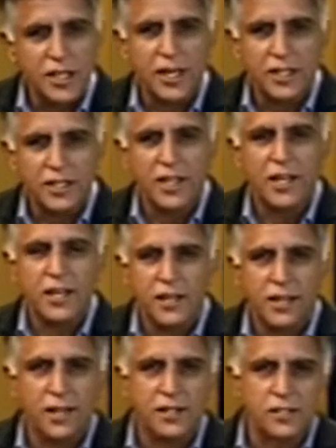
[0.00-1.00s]
and he
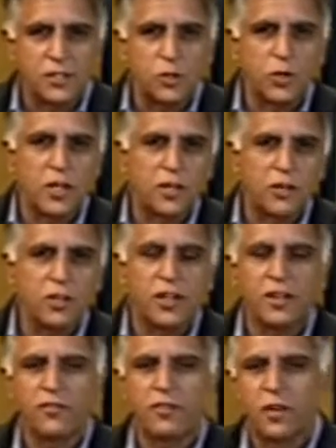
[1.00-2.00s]
is doing good in
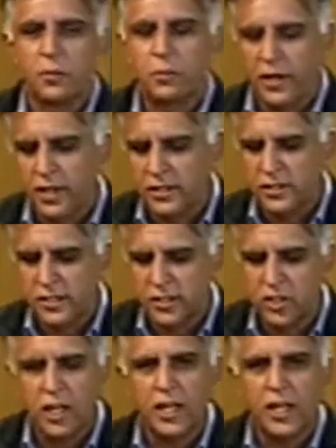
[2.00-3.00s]
the Philippines,
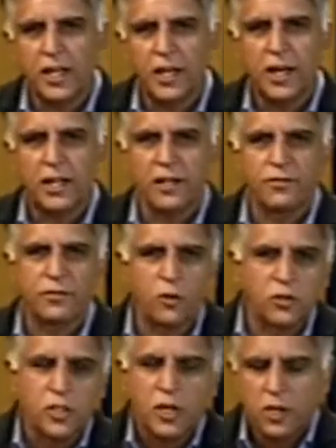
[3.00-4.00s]
selling and, of
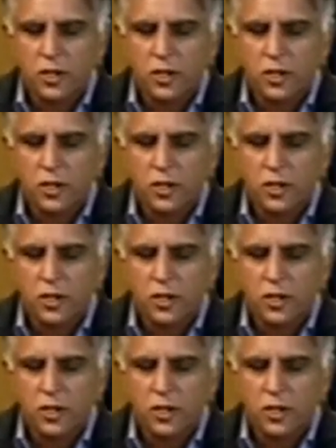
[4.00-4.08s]
course,